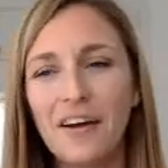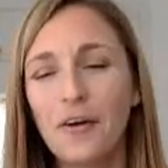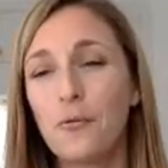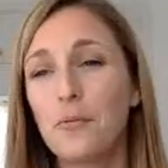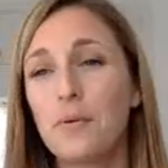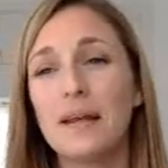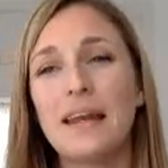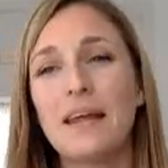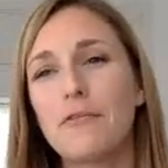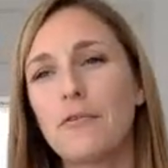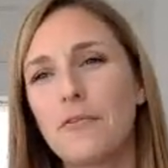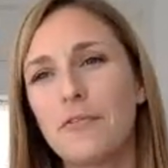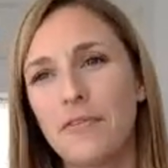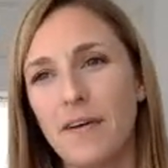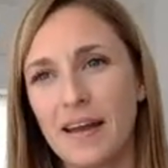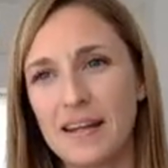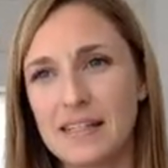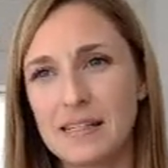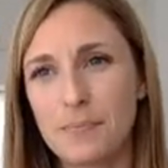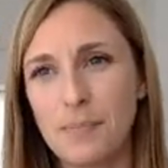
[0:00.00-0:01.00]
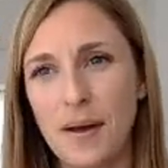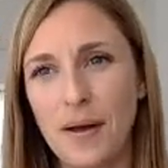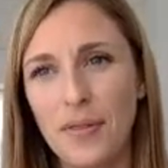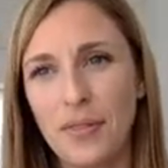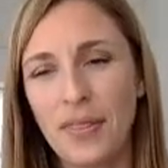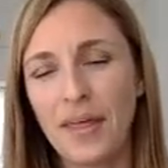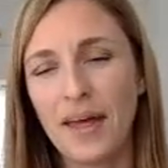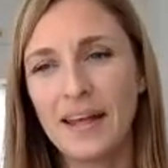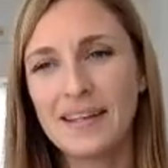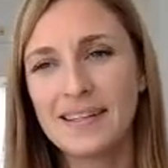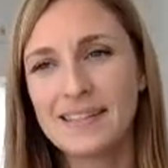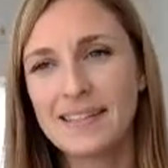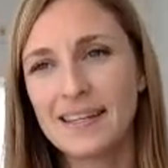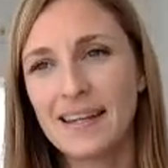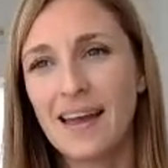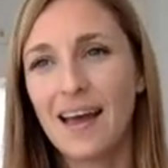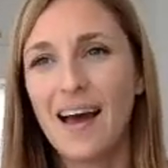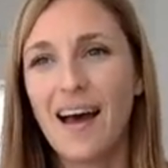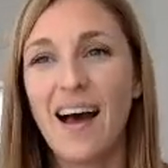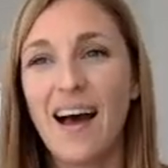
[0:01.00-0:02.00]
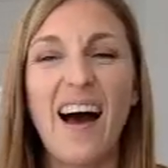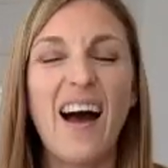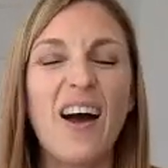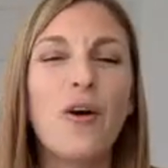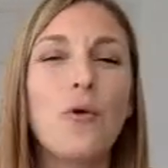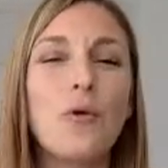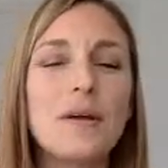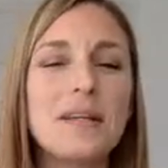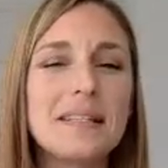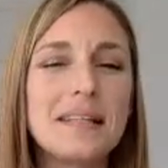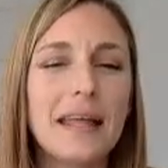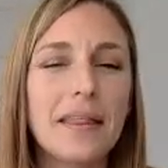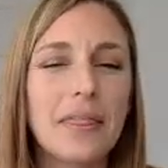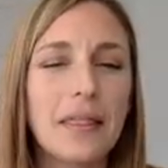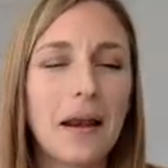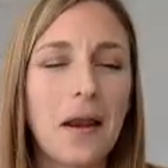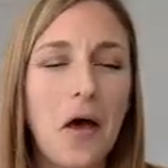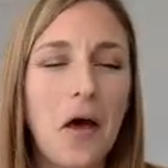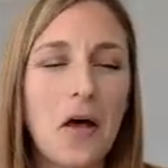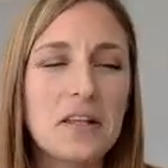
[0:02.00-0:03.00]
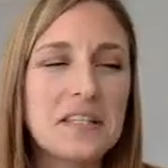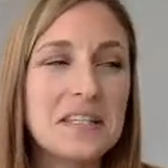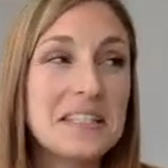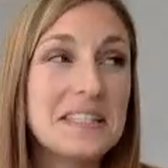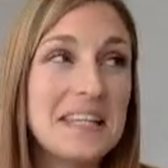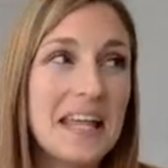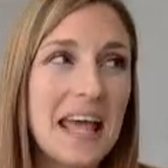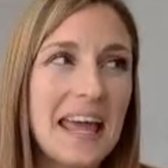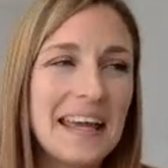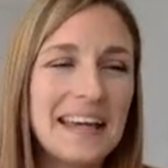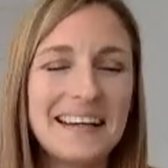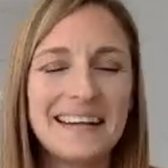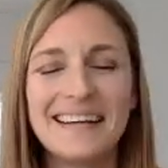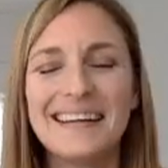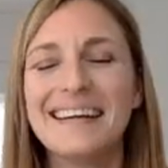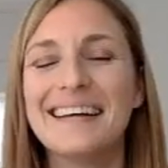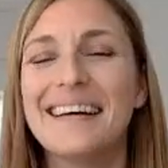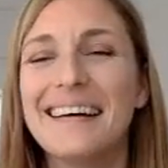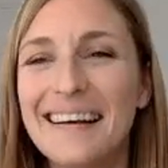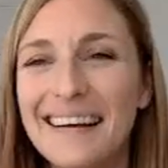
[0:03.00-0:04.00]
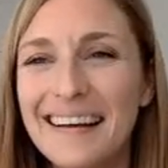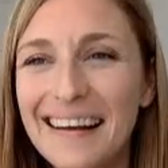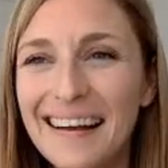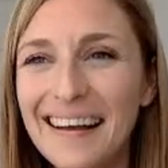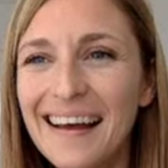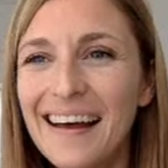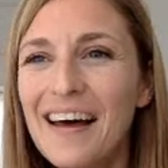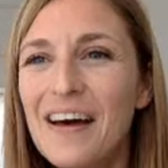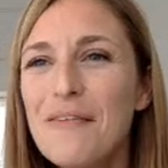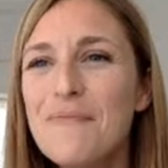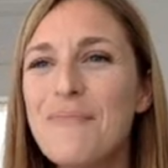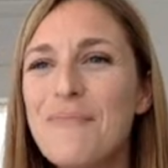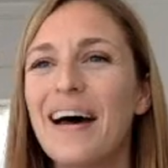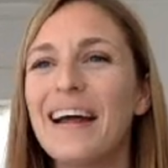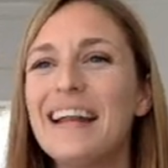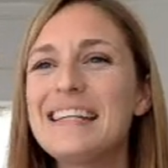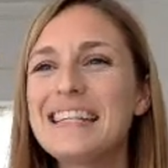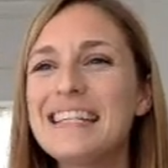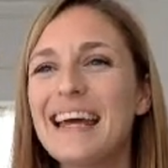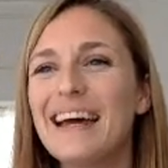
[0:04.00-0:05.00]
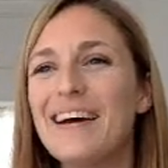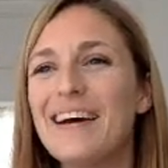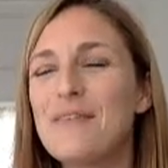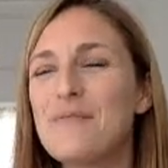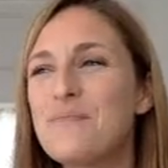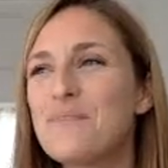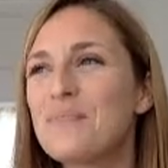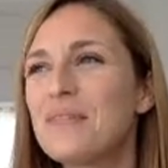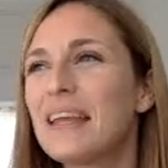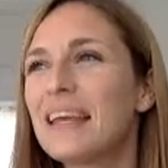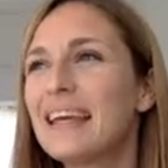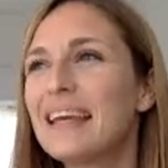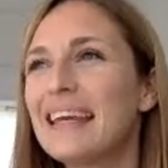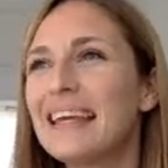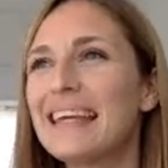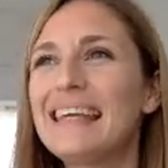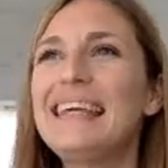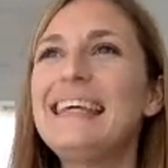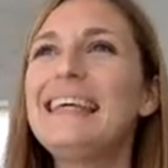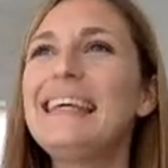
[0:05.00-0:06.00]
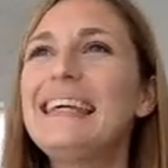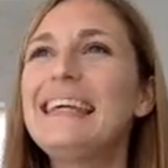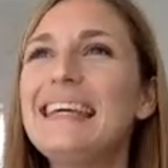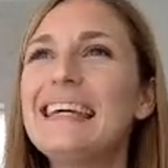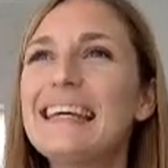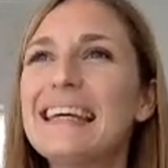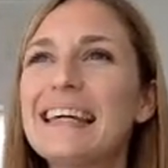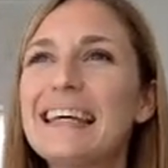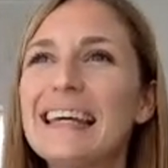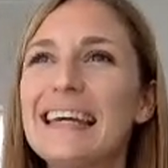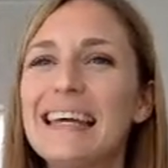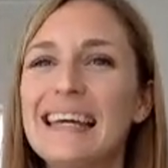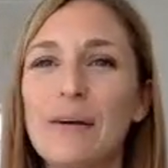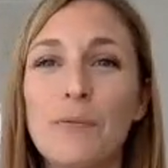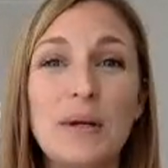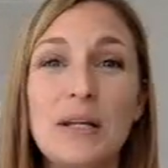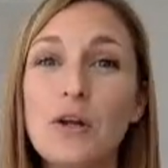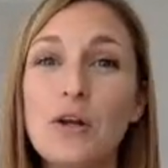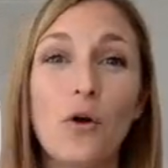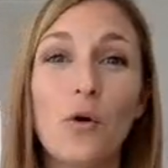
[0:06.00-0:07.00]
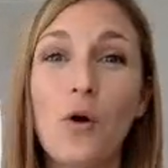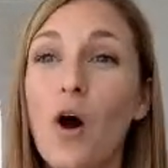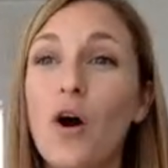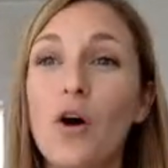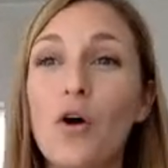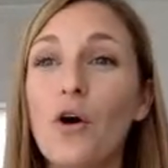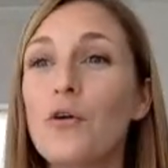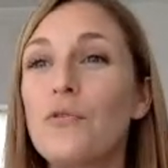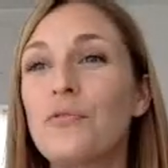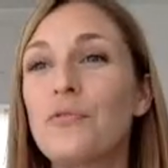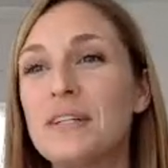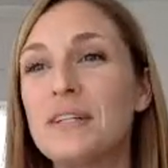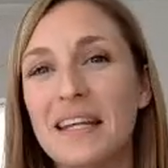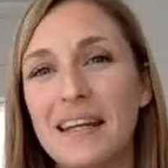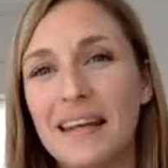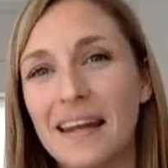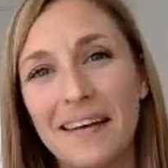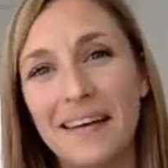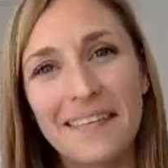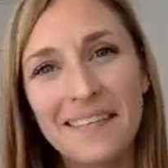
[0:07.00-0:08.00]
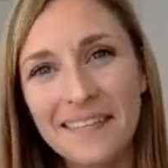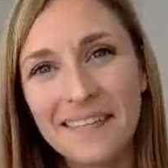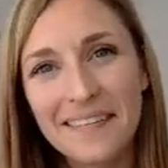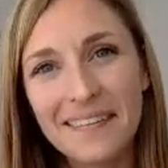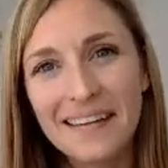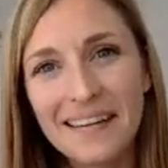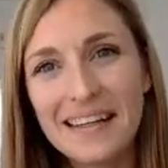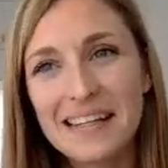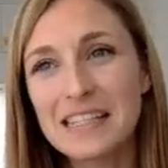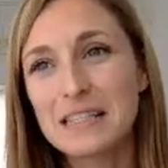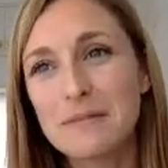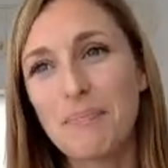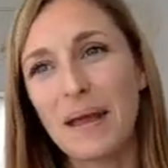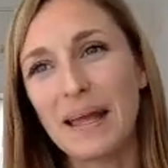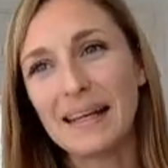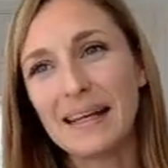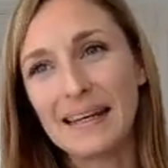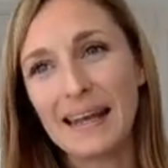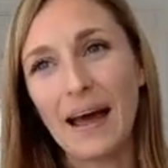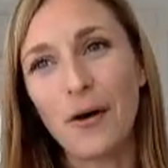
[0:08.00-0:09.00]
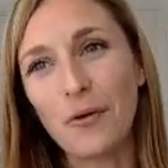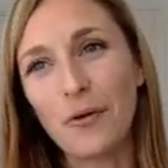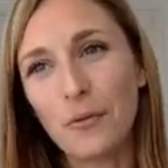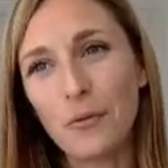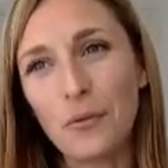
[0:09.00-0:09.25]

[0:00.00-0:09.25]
We never fight about that. I always get the last say. But we can't go for dinner in Spain now.